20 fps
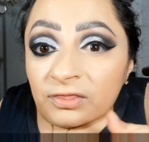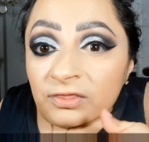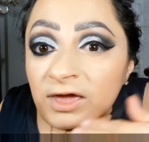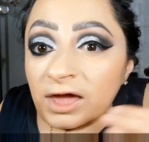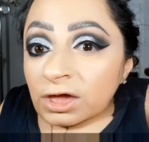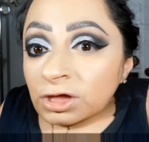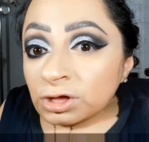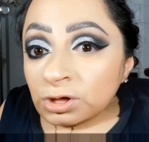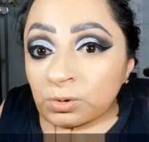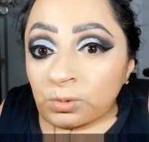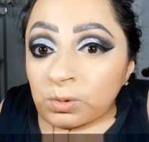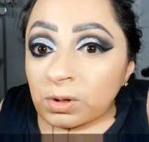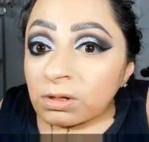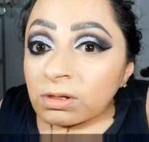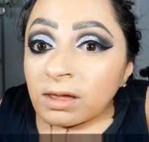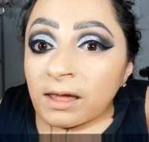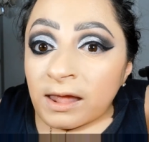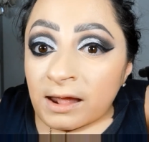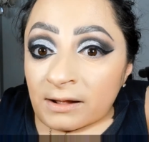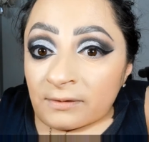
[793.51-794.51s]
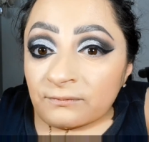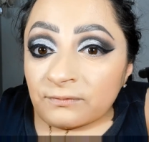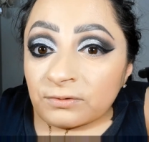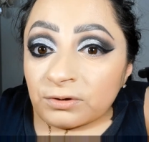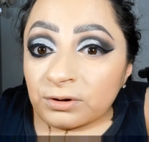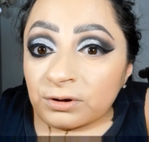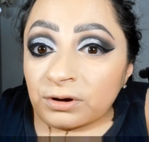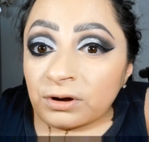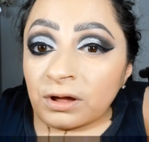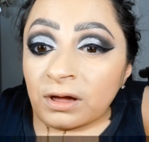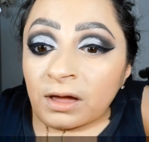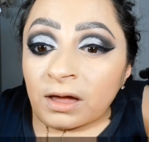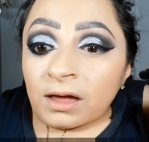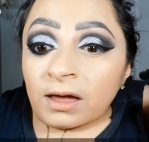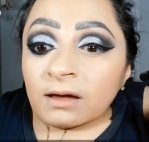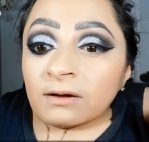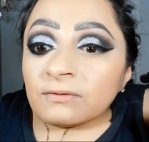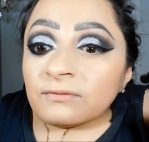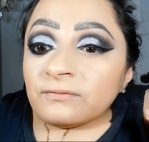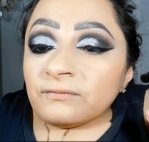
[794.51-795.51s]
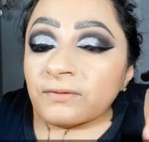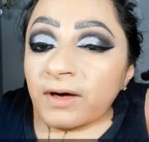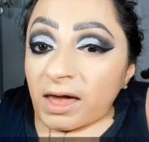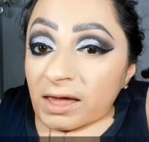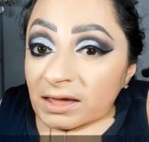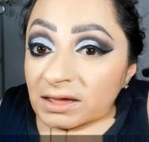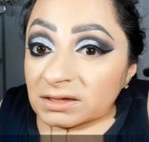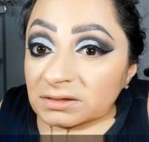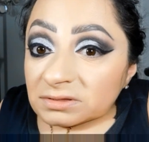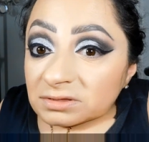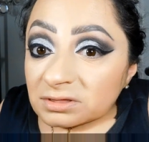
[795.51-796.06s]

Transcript: that you will ever find.